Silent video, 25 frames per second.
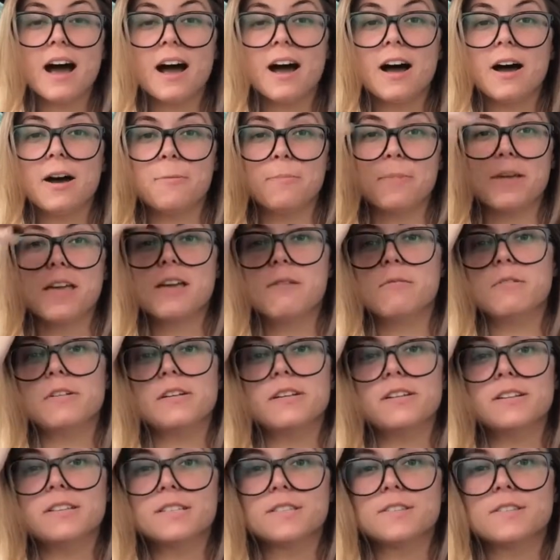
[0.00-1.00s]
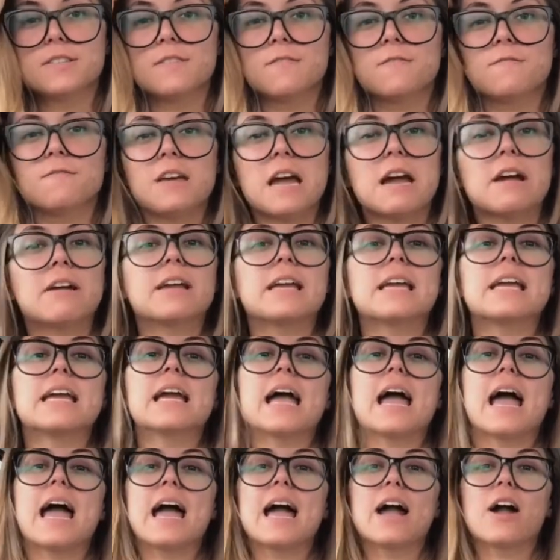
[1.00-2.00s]
It was very
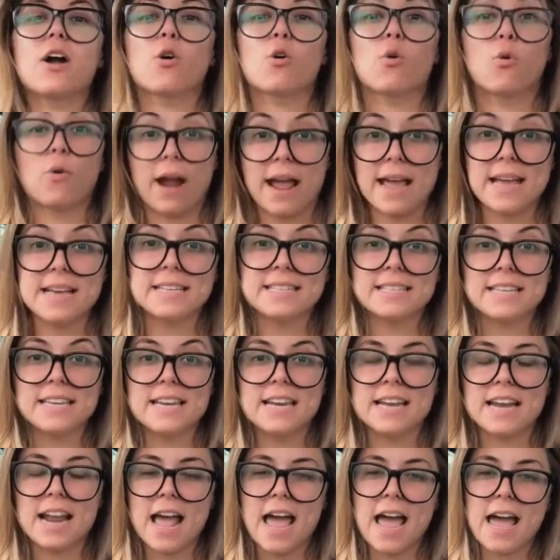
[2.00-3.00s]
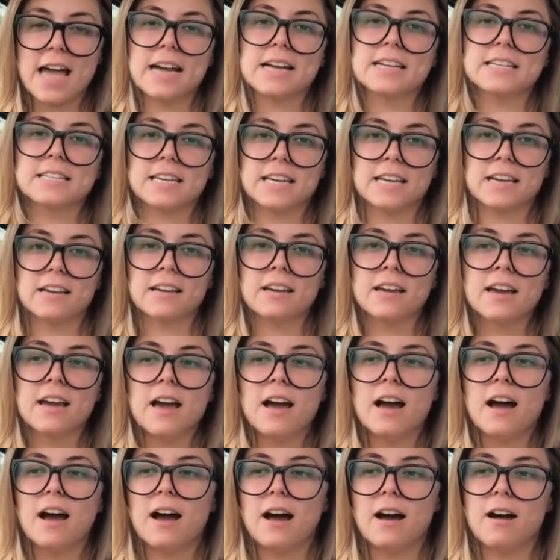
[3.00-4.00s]
crazy and hectic,
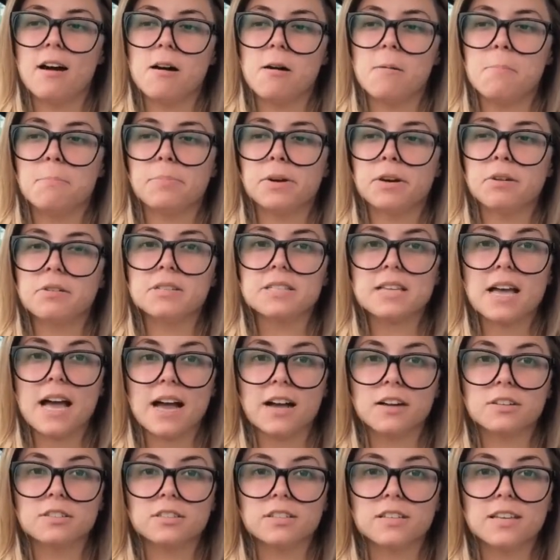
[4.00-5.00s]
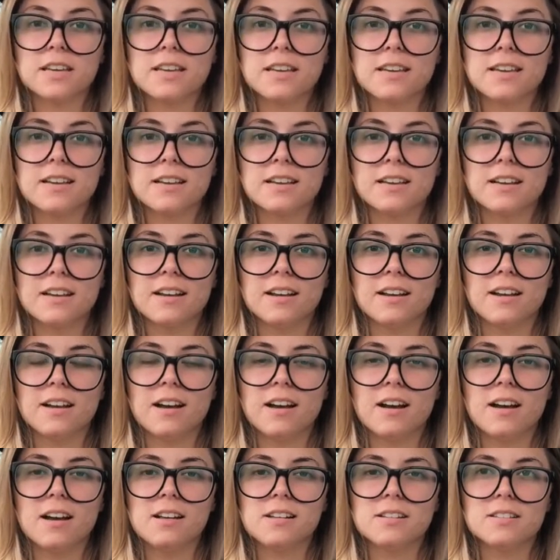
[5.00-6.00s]
but it was actually
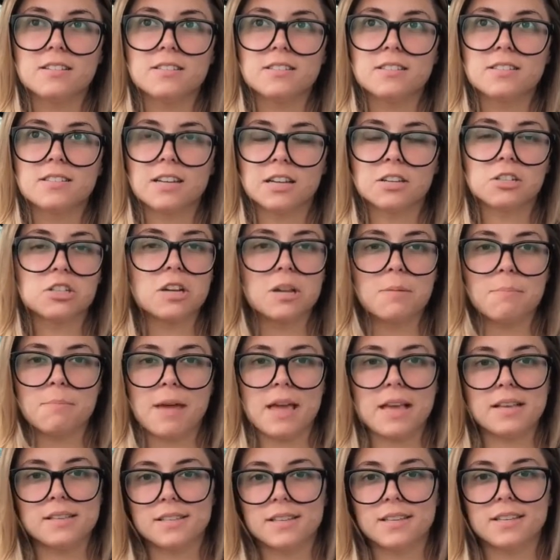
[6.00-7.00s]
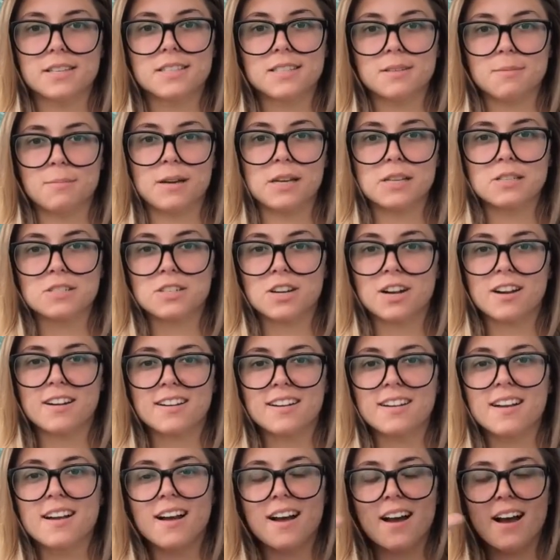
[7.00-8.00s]
such an amazing semester,
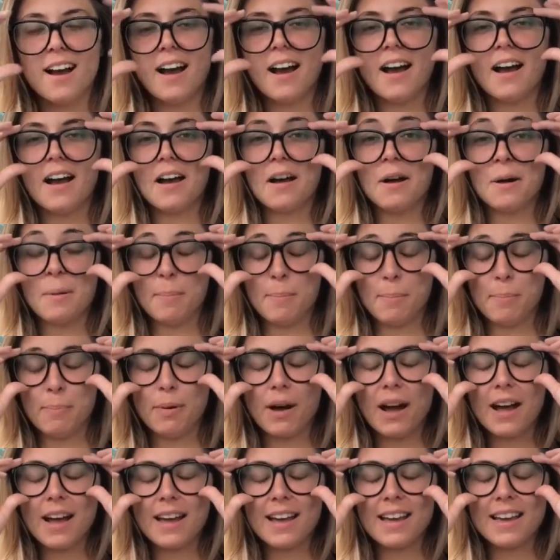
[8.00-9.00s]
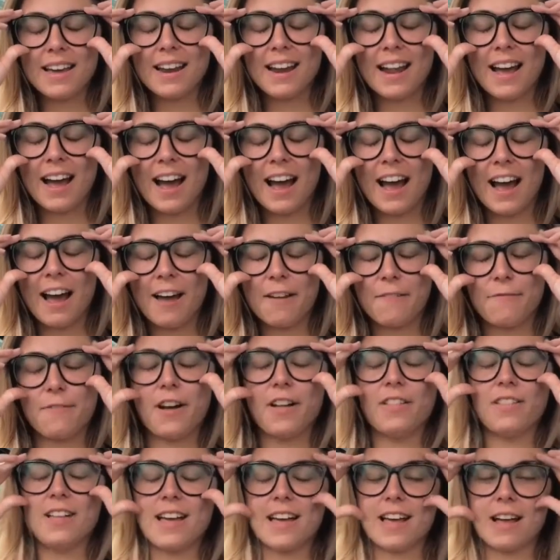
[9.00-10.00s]
but I felt
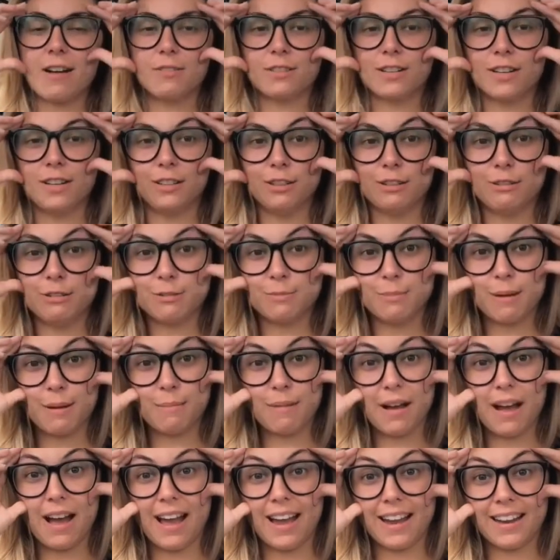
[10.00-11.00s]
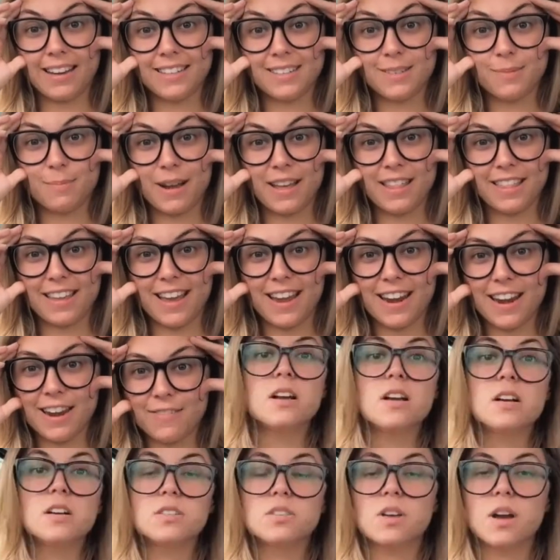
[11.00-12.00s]
like I was going to lose my mind by the end of it.
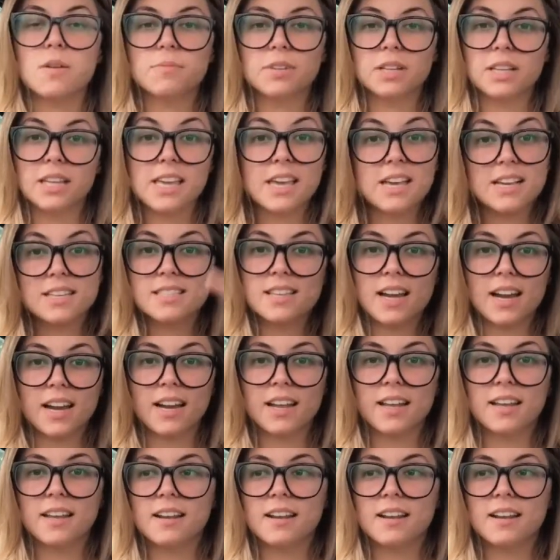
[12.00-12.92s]
So I'm really excited.